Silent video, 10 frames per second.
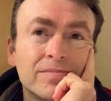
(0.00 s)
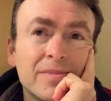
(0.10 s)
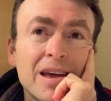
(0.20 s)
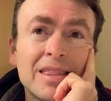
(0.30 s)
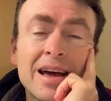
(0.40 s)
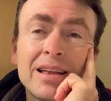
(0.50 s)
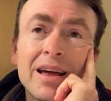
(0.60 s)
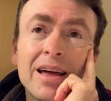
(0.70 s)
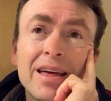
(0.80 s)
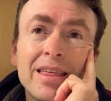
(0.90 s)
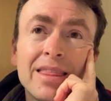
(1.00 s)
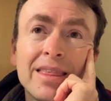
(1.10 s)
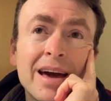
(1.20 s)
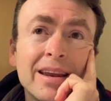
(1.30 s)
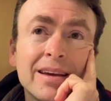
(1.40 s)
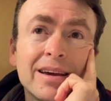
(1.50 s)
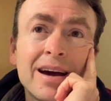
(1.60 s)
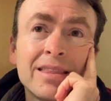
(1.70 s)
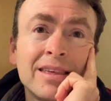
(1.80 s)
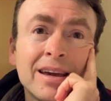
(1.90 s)
And that
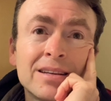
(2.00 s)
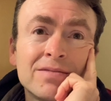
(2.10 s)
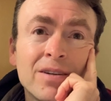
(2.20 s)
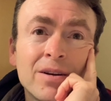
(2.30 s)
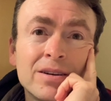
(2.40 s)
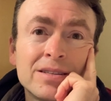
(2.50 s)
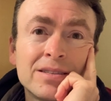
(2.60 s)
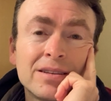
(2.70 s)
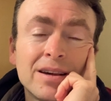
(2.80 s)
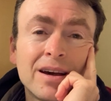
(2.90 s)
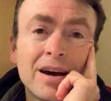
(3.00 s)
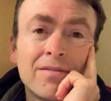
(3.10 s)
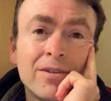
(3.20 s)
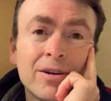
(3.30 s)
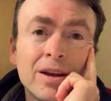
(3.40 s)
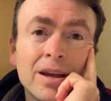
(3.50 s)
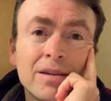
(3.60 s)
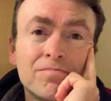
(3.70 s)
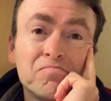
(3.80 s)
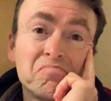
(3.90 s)
I think is a
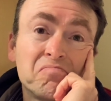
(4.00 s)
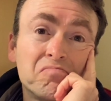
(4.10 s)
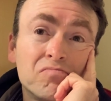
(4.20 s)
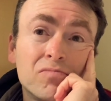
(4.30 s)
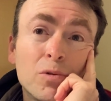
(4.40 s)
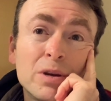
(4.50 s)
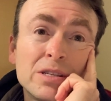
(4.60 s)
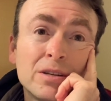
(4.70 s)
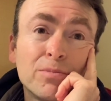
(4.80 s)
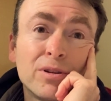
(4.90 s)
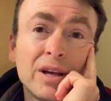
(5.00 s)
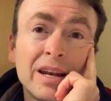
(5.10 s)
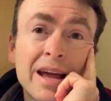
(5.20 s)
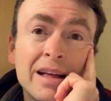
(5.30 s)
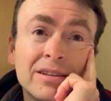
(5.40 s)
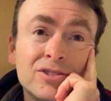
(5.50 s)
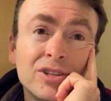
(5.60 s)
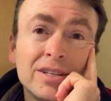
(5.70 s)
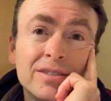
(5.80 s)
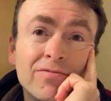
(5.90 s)
very reasonable
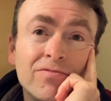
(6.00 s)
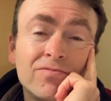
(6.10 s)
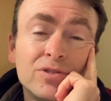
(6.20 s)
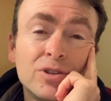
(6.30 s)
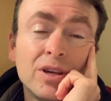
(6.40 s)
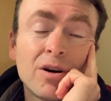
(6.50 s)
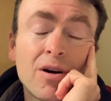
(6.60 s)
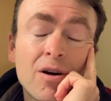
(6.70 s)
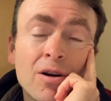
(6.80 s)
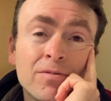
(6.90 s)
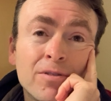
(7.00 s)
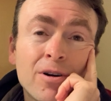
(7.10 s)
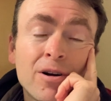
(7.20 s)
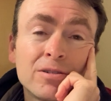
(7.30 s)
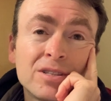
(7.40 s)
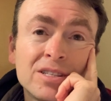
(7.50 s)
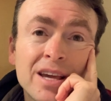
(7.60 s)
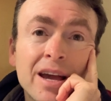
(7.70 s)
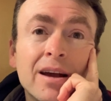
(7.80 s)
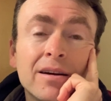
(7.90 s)
analogy to the art for art's
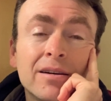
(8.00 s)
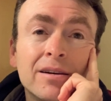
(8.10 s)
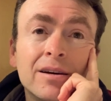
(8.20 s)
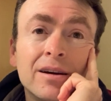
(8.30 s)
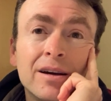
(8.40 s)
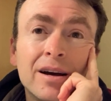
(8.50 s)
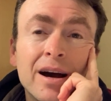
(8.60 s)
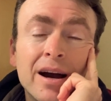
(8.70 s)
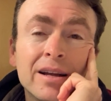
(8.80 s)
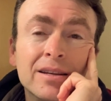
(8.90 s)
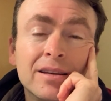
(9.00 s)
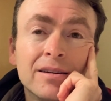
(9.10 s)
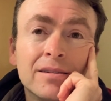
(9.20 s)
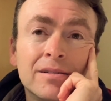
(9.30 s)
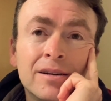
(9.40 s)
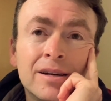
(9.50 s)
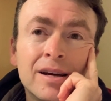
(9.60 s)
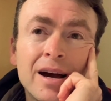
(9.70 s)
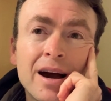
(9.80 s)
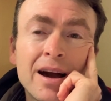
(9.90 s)
sake idea.
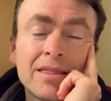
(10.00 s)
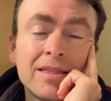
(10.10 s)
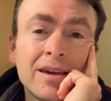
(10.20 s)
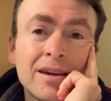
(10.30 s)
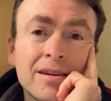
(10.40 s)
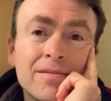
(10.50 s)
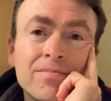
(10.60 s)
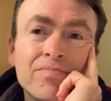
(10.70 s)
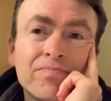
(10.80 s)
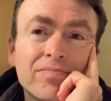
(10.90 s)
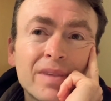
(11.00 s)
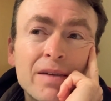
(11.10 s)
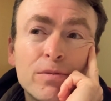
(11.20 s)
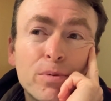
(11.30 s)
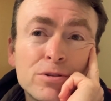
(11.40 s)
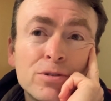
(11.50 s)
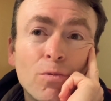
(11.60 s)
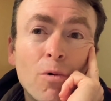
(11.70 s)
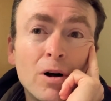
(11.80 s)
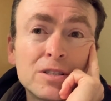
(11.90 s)
I think if a
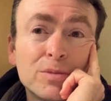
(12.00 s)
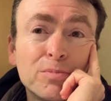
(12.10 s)
person wants to